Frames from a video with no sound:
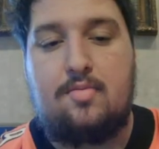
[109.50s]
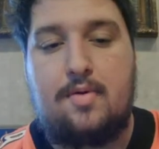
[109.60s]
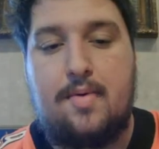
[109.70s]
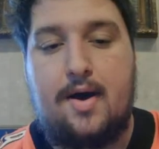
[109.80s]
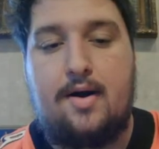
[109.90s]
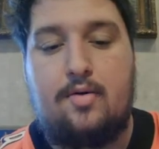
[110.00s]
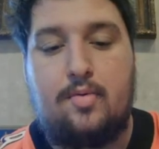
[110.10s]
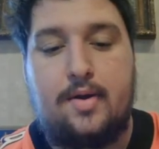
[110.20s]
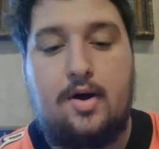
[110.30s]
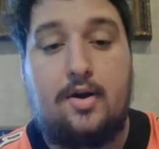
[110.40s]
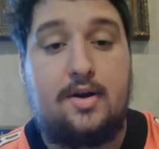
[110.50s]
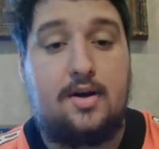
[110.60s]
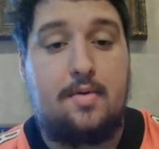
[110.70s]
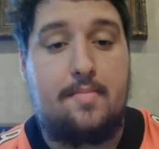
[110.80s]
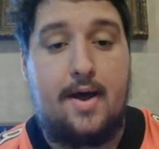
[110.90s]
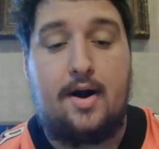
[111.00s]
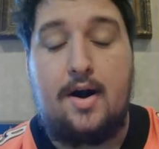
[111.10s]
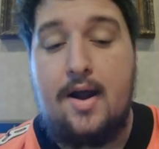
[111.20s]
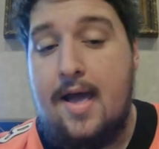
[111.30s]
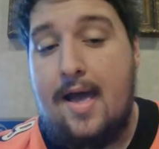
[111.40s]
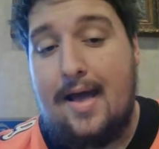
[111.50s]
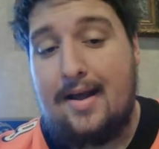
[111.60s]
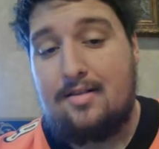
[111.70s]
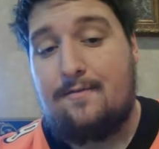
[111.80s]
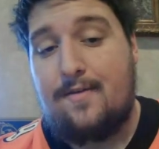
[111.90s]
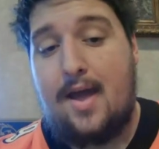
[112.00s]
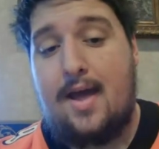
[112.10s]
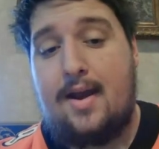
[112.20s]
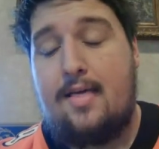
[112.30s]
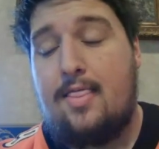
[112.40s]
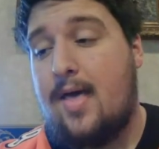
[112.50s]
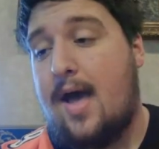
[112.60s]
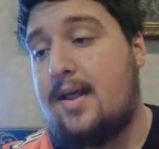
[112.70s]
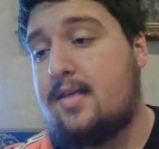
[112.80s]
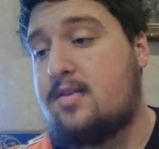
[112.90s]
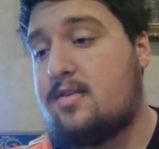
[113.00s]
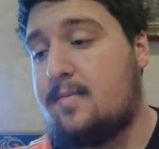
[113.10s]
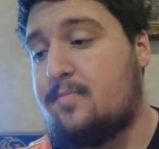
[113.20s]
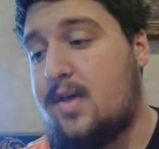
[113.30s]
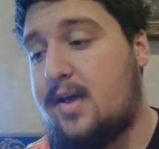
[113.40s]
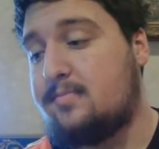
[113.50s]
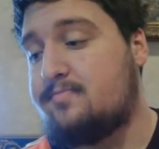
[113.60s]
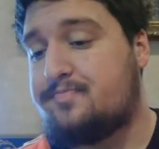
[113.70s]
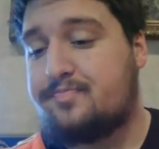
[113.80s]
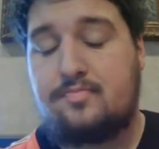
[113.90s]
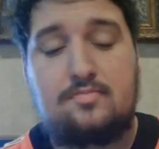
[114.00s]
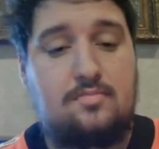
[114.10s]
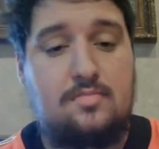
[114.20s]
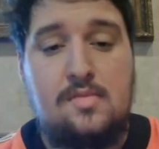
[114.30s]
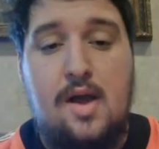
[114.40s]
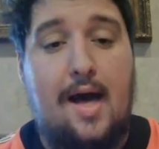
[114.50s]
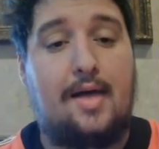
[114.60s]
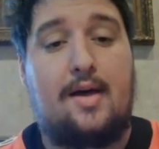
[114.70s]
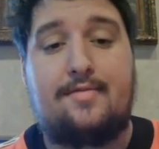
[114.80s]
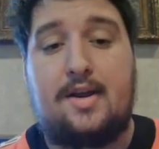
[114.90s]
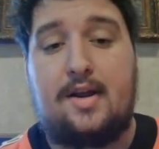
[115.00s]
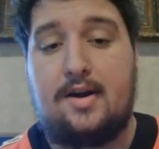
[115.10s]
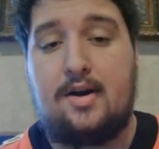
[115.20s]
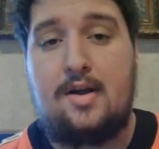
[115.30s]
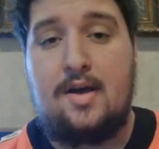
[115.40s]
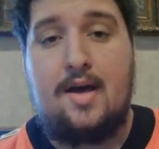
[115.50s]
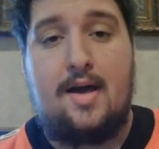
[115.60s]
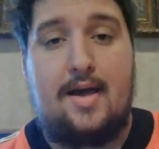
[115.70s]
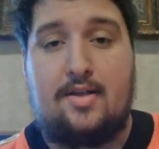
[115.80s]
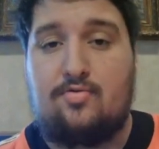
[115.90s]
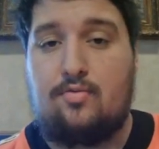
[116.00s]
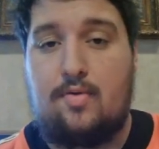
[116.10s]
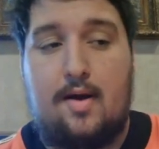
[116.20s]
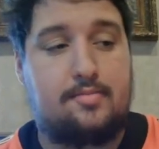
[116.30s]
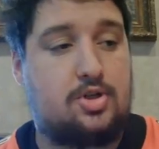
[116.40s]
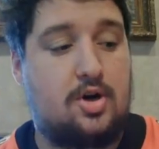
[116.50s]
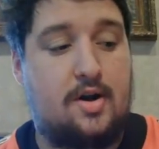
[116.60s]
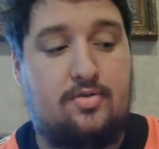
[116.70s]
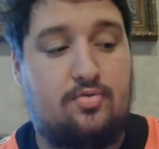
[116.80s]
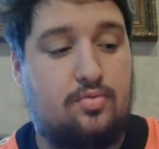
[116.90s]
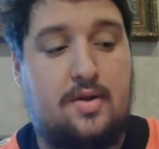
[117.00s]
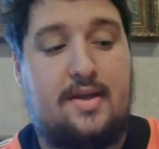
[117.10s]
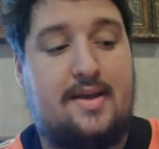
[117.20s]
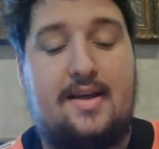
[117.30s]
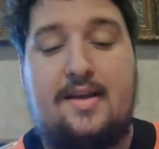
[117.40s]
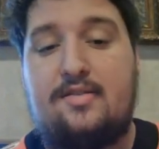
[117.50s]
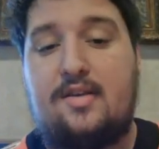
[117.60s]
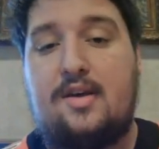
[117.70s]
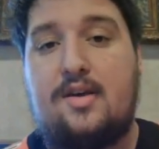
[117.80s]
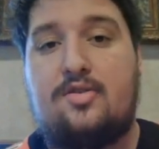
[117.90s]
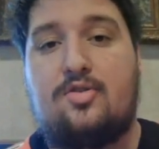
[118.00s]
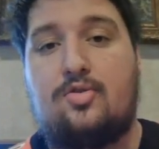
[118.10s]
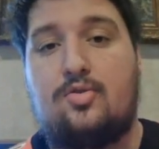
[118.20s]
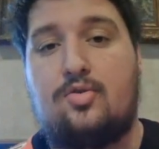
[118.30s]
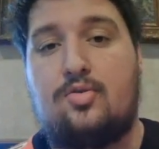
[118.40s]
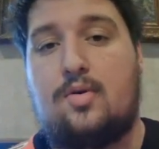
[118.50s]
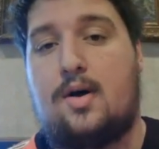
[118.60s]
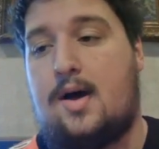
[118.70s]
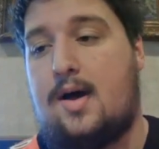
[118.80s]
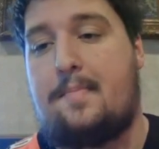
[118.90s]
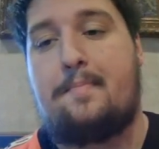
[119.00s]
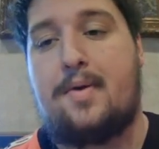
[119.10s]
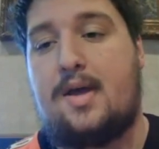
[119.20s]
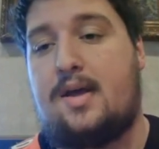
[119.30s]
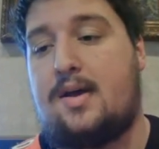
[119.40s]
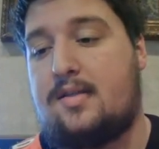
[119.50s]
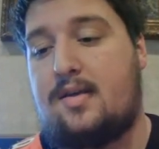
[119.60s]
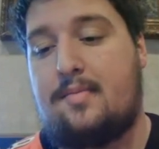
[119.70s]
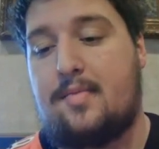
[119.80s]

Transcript: to be better. We all need to be better. And as a fan, that is something I love to hear. I'm sure it's really easy to beat a team